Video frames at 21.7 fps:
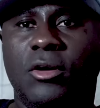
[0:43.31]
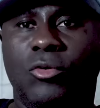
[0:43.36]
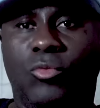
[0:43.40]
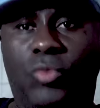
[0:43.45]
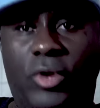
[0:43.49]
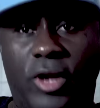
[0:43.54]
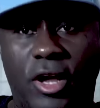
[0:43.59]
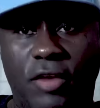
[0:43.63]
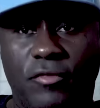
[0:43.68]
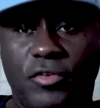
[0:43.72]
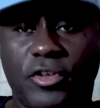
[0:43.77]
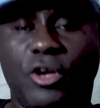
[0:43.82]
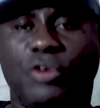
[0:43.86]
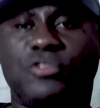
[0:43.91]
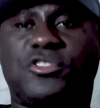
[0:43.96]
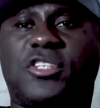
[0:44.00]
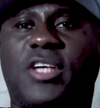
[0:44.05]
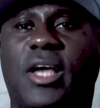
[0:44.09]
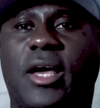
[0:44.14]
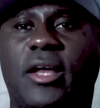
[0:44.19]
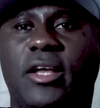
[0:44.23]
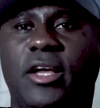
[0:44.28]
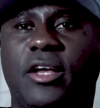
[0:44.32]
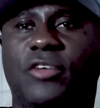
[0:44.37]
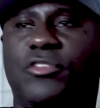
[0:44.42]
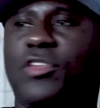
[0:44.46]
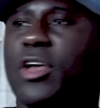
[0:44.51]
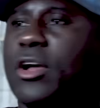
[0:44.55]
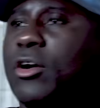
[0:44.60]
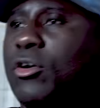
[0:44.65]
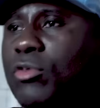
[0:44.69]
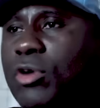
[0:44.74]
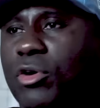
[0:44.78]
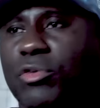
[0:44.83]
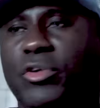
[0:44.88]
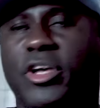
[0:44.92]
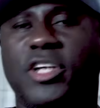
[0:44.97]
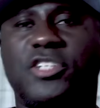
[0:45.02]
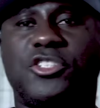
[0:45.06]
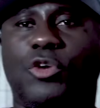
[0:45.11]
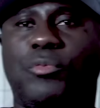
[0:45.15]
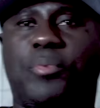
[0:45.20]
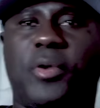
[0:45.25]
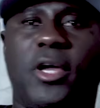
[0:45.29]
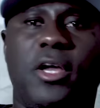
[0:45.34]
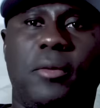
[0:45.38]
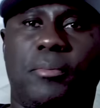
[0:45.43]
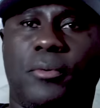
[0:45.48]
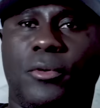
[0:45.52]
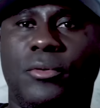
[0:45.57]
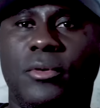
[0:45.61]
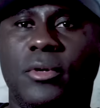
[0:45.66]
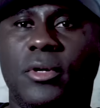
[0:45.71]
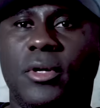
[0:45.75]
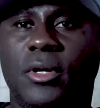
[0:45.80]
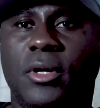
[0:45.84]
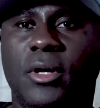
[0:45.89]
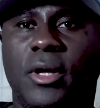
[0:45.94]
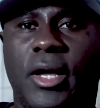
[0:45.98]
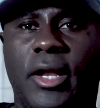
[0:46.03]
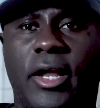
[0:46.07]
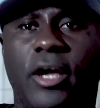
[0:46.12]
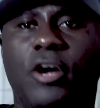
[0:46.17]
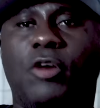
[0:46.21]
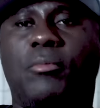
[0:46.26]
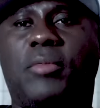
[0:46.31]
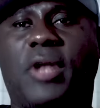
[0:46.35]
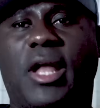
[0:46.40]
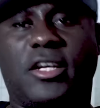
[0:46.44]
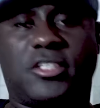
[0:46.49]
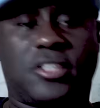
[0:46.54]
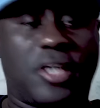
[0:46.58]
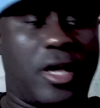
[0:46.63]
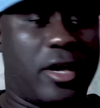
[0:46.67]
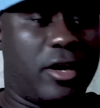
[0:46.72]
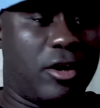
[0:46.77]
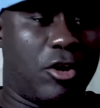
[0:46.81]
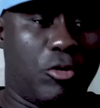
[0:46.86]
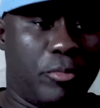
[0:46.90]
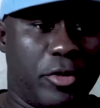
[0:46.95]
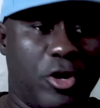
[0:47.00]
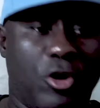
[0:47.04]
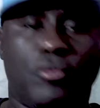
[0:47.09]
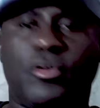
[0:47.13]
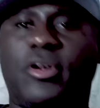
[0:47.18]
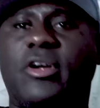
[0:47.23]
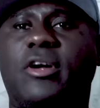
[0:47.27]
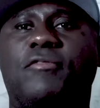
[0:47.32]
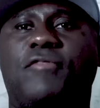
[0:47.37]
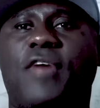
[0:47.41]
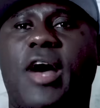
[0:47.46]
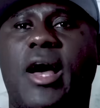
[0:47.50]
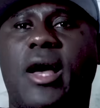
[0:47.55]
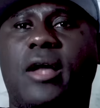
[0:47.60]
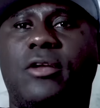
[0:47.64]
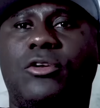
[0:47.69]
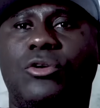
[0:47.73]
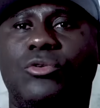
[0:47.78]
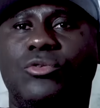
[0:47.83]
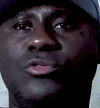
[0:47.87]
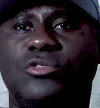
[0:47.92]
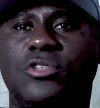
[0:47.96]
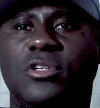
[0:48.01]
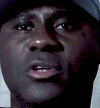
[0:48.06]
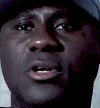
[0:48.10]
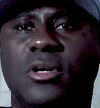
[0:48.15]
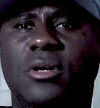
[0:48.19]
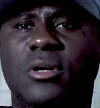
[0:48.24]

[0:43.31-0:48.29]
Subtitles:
Whatever your set is, they're gonna go get your people. And they're gonna be like, say, homie, over here, 5 dudes.